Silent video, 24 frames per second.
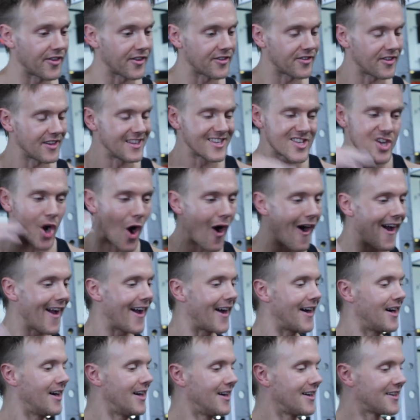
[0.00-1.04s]
this
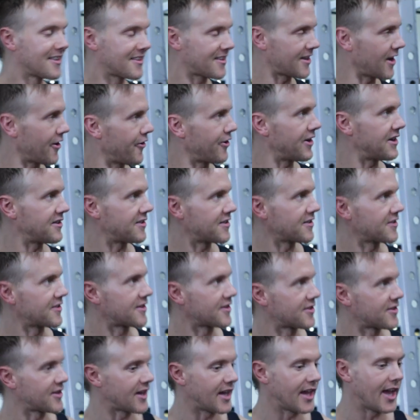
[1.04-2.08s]
entire series, is
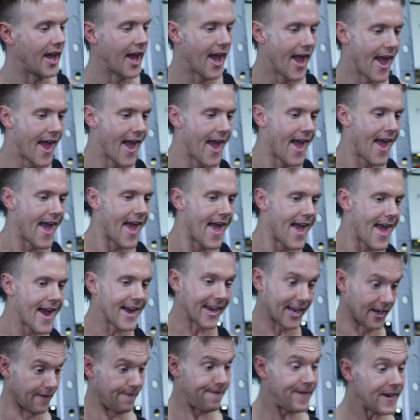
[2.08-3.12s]
to see
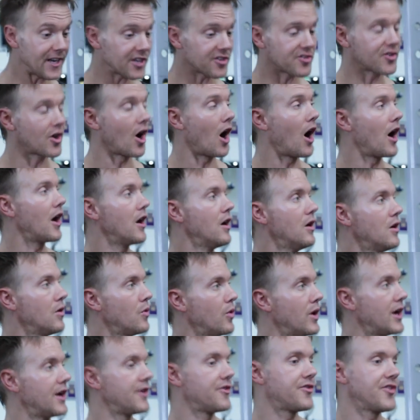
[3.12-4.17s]
kind of fitness guy
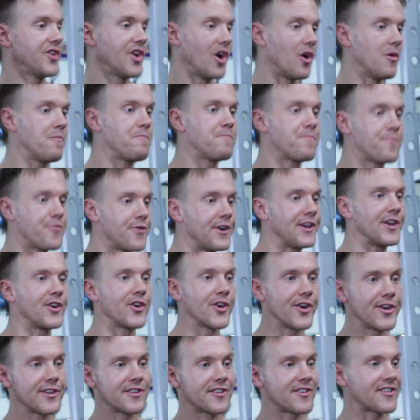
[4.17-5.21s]
with, you know, pretty
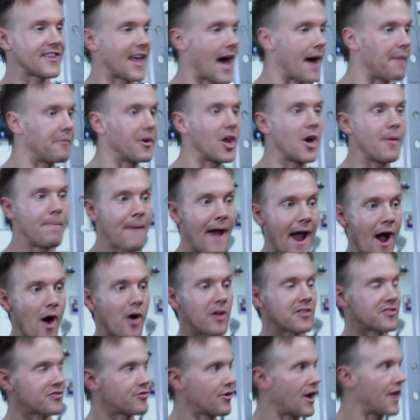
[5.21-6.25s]
good stamina,
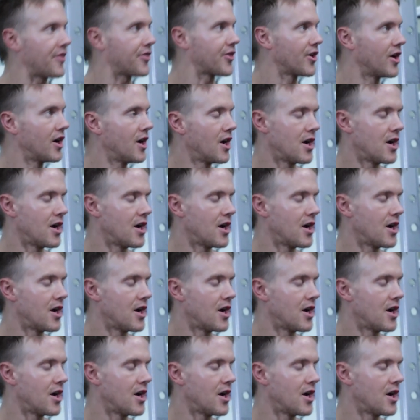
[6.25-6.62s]
power, strength,